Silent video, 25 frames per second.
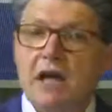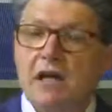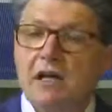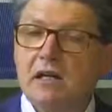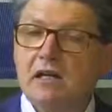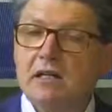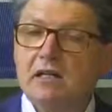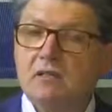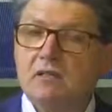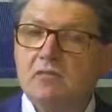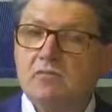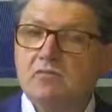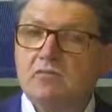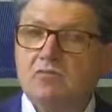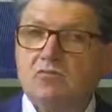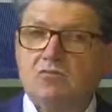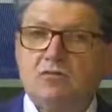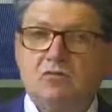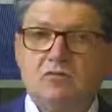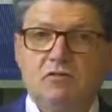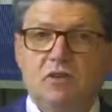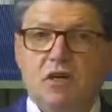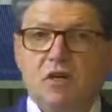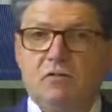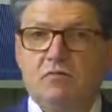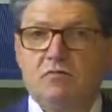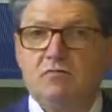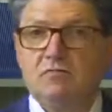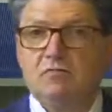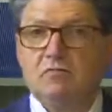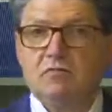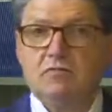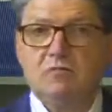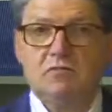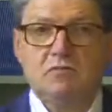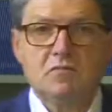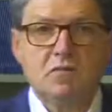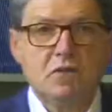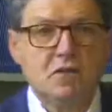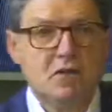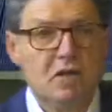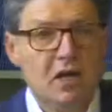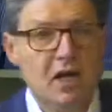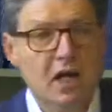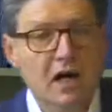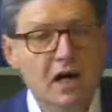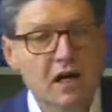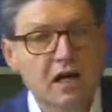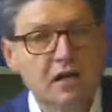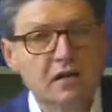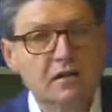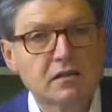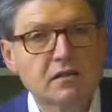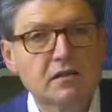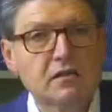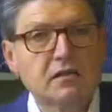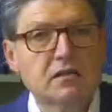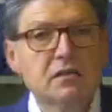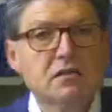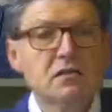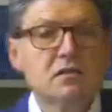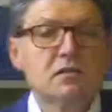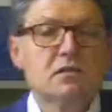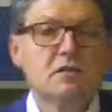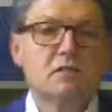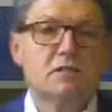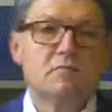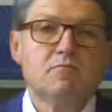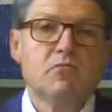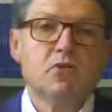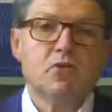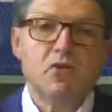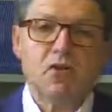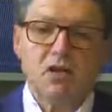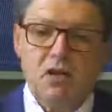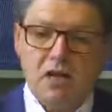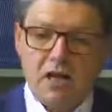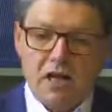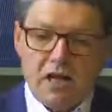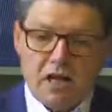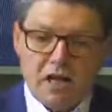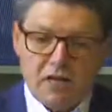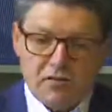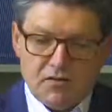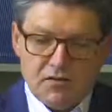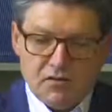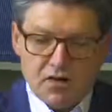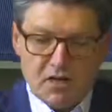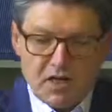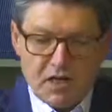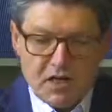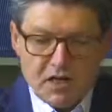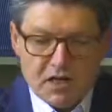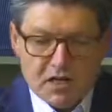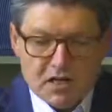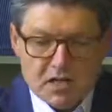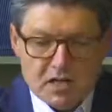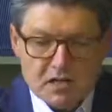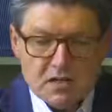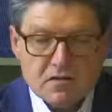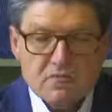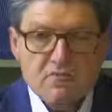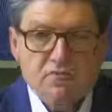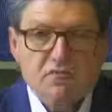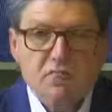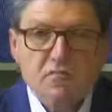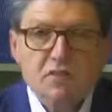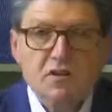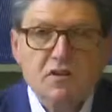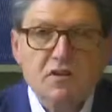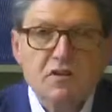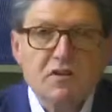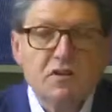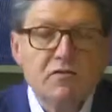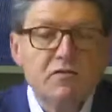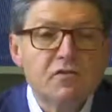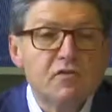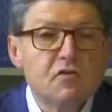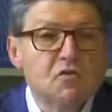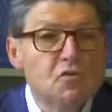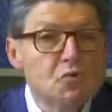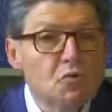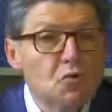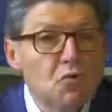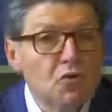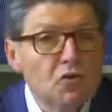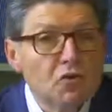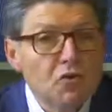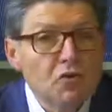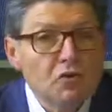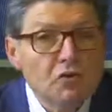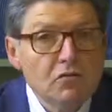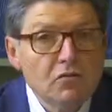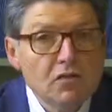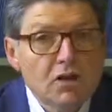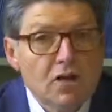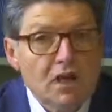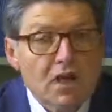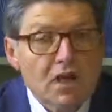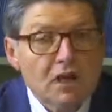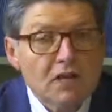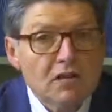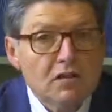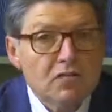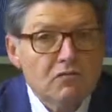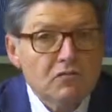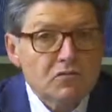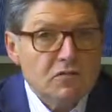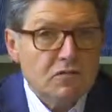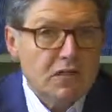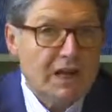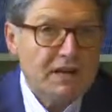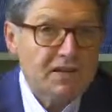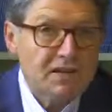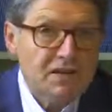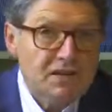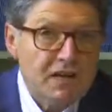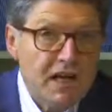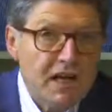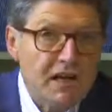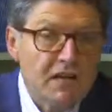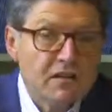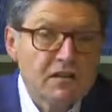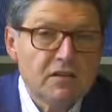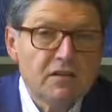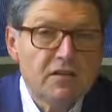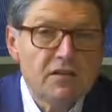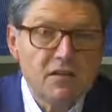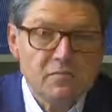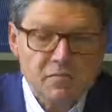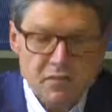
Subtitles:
balanced proportion. And the Renaissance, at least 1,000 years after Polykleitos,